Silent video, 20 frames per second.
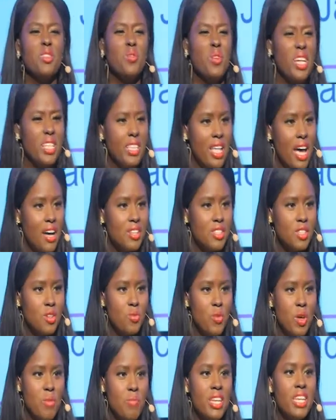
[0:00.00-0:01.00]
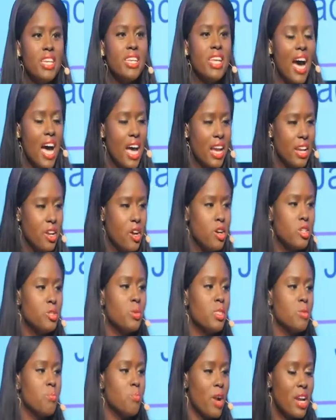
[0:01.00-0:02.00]
3,000 women diagnosed
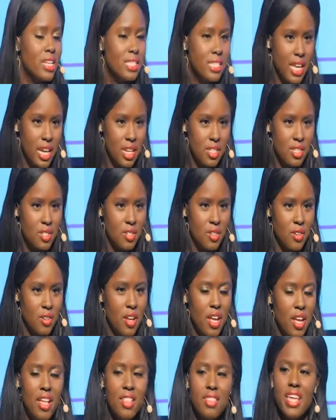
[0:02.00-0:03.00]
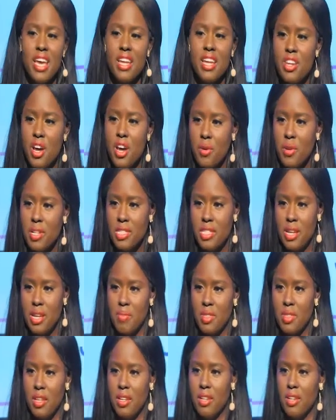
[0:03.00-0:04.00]
with breast cancer, they noticed
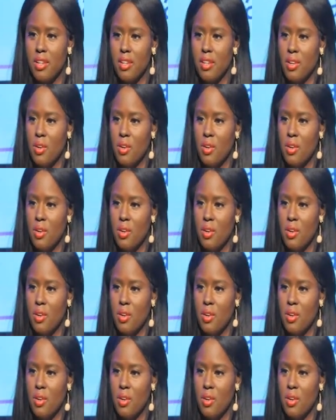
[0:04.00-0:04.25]
something.